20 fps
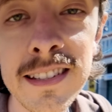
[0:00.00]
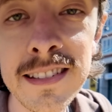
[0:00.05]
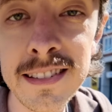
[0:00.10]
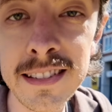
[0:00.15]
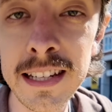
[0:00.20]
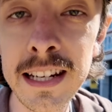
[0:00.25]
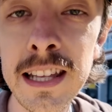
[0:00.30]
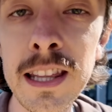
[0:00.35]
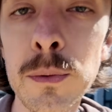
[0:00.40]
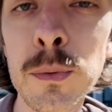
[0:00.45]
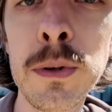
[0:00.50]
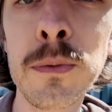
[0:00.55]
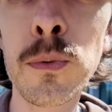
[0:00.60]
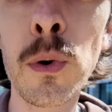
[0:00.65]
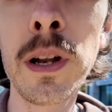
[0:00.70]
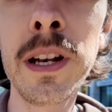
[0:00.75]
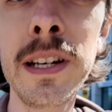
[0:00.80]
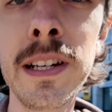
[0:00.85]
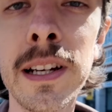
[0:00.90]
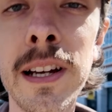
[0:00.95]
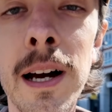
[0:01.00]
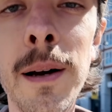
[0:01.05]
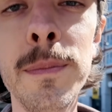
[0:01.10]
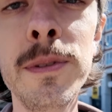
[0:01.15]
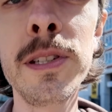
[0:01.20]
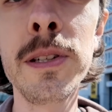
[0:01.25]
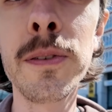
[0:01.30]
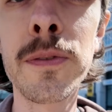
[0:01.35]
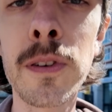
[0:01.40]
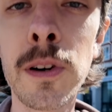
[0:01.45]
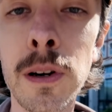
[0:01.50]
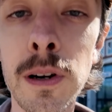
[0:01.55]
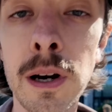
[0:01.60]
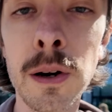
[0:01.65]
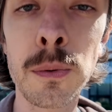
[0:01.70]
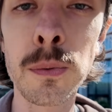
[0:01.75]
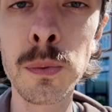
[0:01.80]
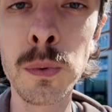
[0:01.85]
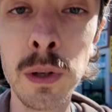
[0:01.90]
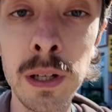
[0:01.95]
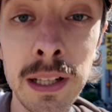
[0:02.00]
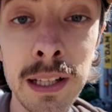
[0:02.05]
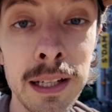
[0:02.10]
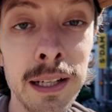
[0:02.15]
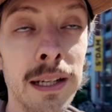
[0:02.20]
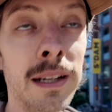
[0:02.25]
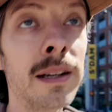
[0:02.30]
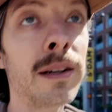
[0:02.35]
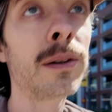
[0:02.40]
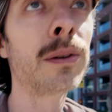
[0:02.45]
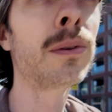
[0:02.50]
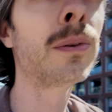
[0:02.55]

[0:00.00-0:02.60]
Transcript: a city that we've wanted to come to for a really,